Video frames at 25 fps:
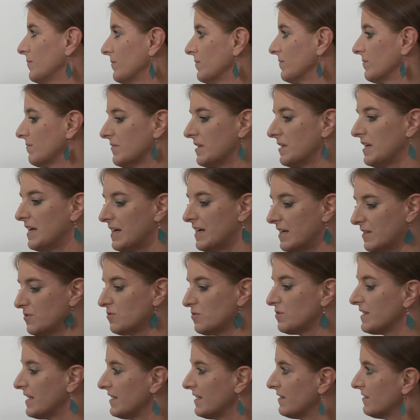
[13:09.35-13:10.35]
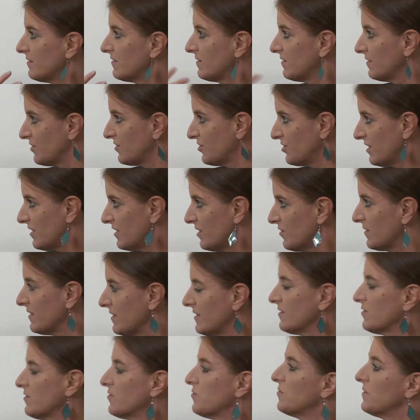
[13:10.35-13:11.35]
get these children,
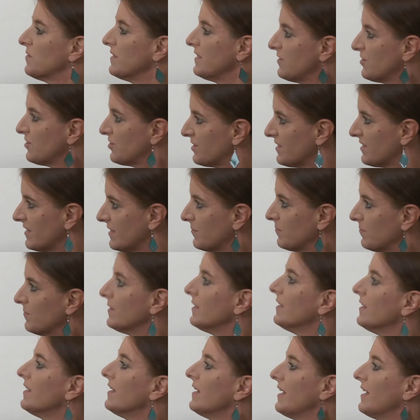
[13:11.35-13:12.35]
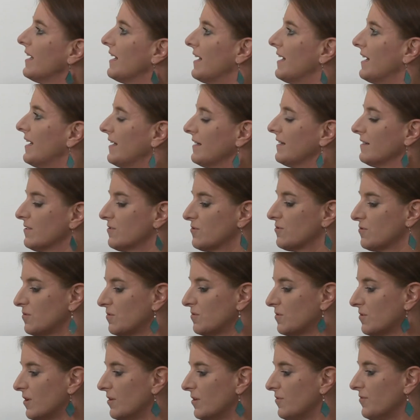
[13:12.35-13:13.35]
to reach them and to
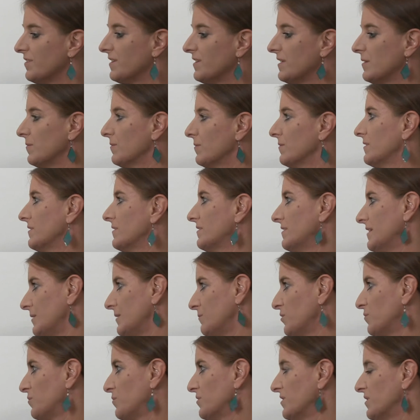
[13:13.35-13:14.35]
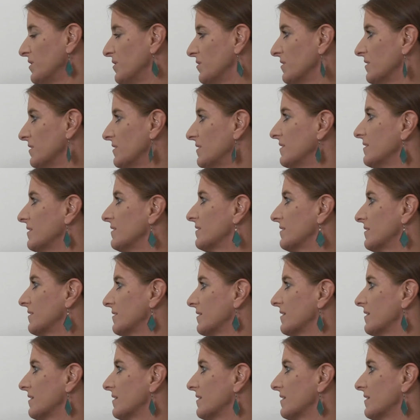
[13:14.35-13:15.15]
offer them the same opportunities